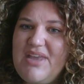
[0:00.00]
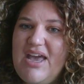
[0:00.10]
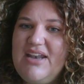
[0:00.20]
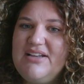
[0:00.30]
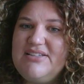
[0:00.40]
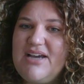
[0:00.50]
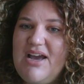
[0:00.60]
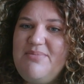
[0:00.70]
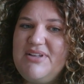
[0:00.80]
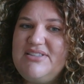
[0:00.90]
at a
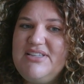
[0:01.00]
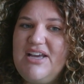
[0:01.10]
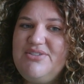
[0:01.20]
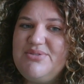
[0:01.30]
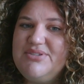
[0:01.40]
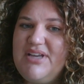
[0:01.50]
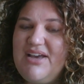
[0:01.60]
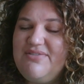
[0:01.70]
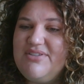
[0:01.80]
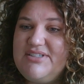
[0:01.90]
time that's scheduled
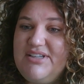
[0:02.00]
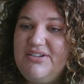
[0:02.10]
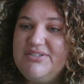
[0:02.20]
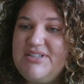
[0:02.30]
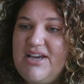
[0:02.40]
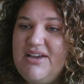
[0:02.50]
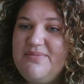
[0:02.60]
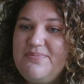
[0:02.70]
every single day.